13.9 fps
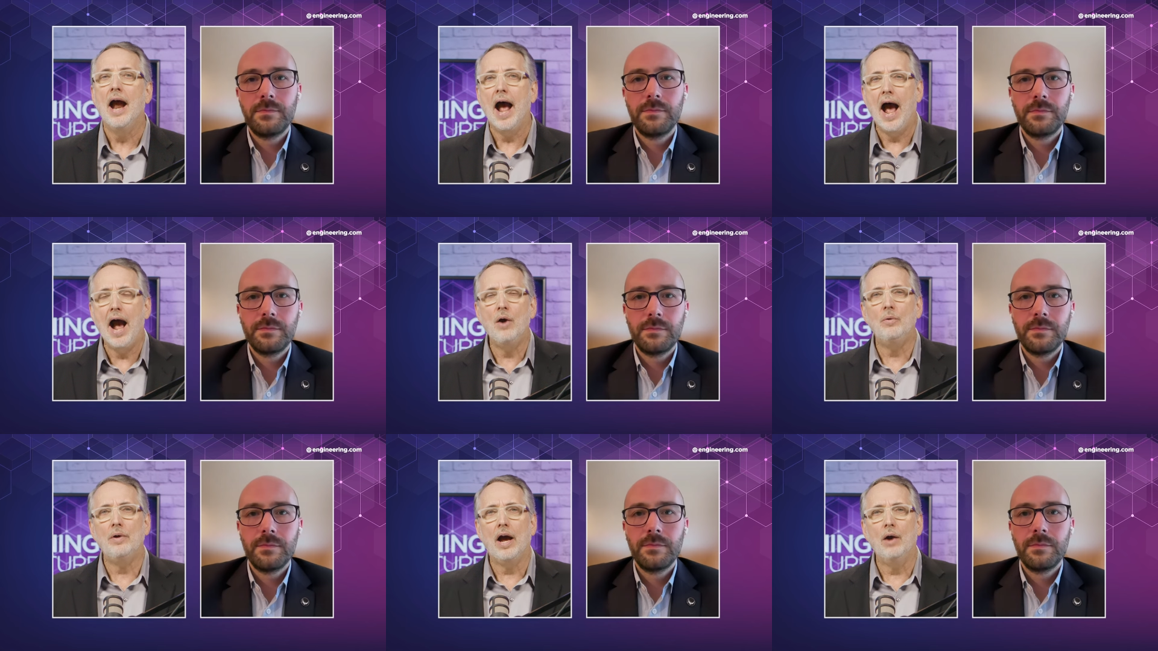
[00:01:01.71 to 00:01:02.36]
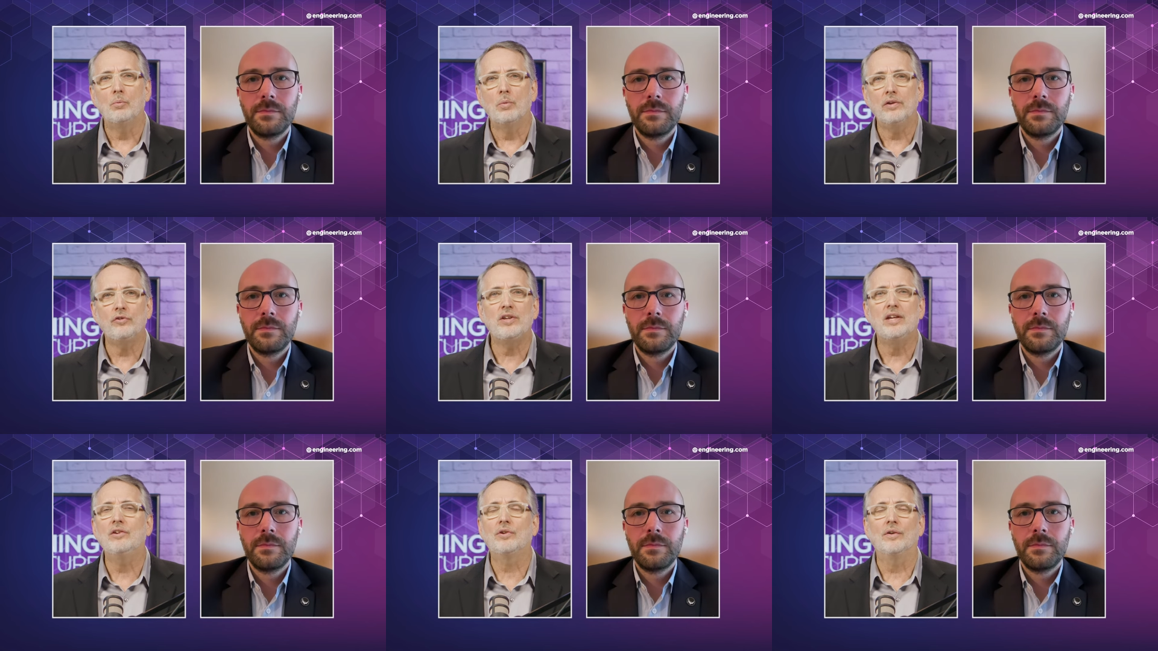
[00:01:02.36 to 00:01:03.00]
Speaker 1: How, how what is
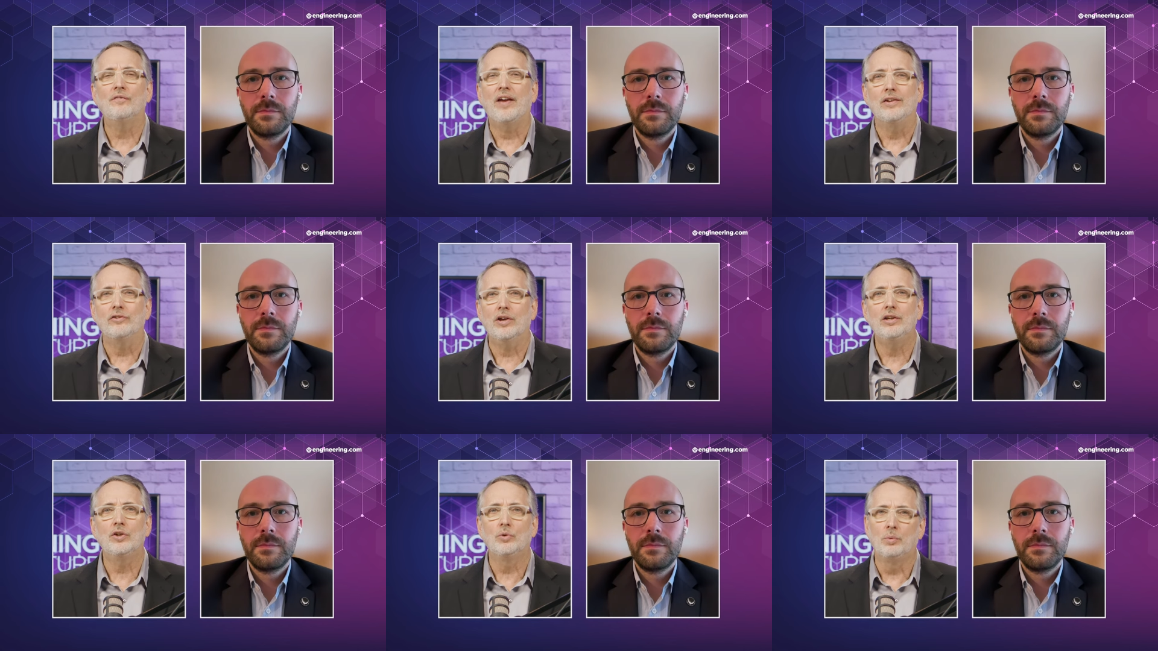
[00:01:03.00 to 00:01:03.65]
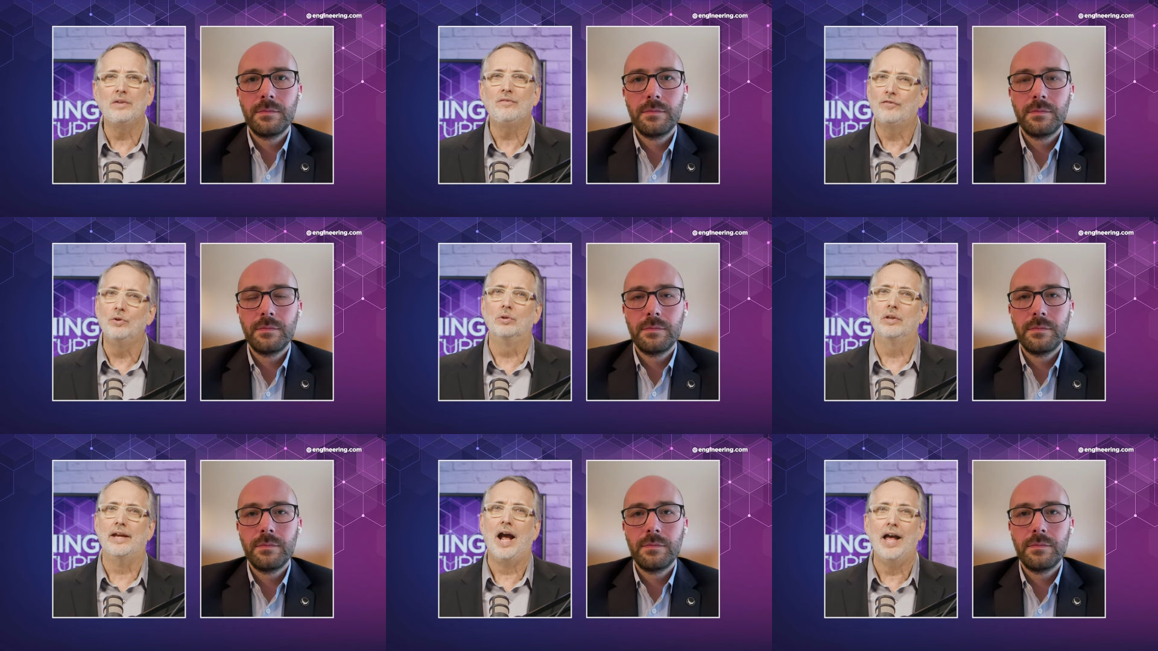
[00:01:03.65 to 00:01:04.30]
the interface? How do you
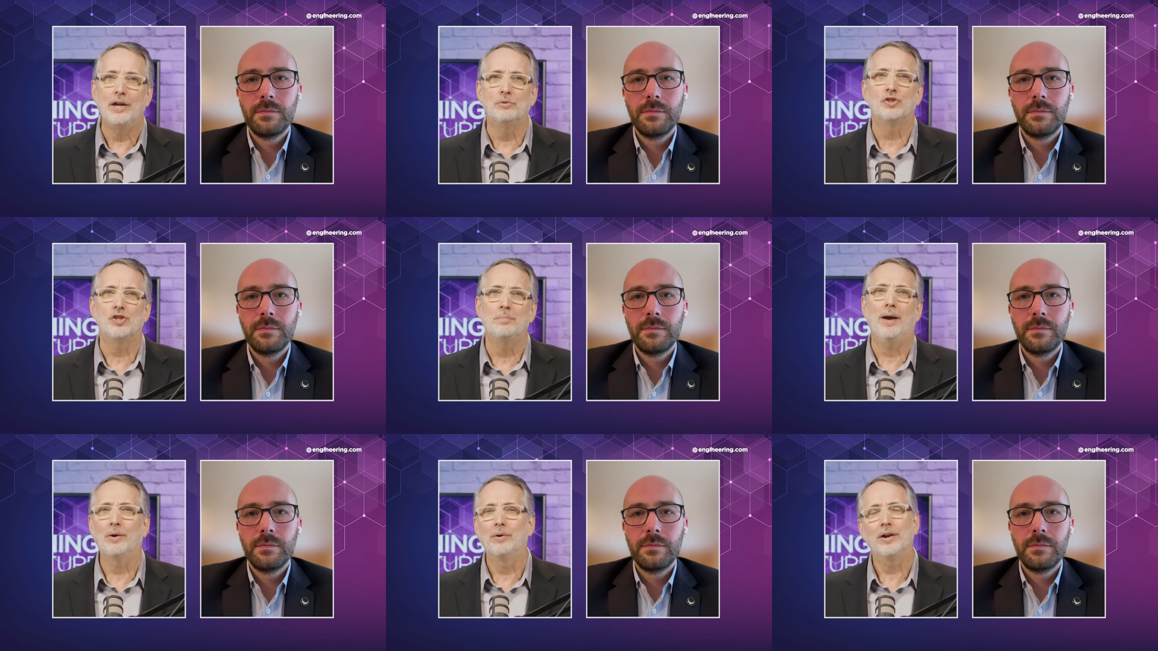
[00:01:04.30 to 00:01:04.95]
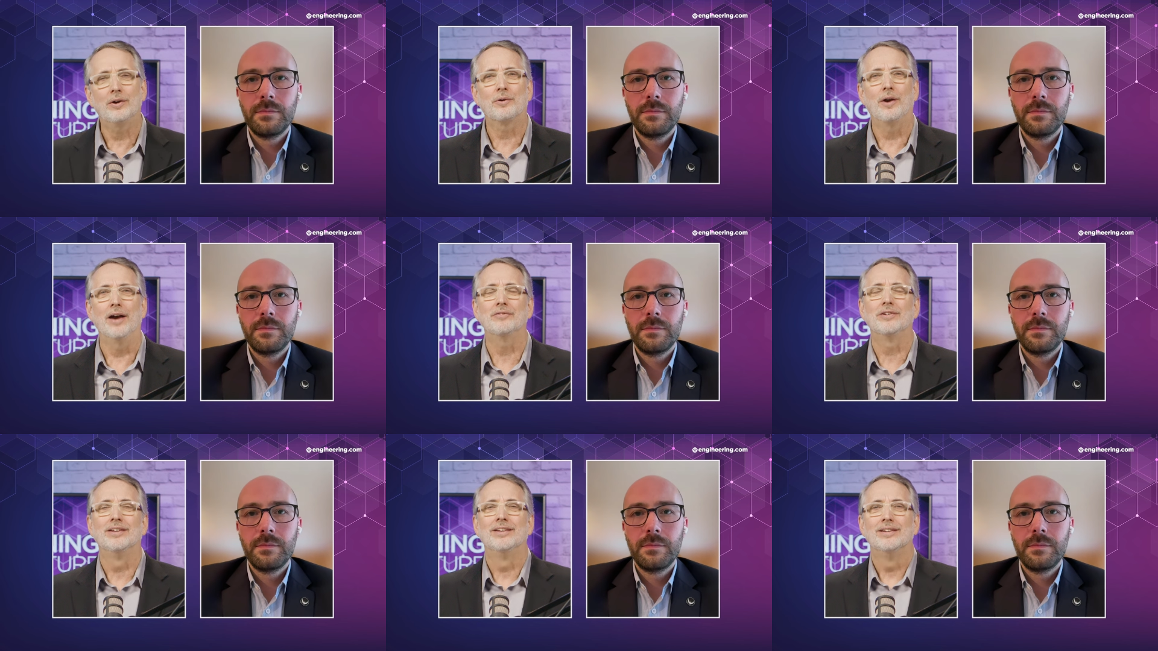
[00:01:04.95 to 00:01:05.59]
refuel a hydrogen powered aircraft?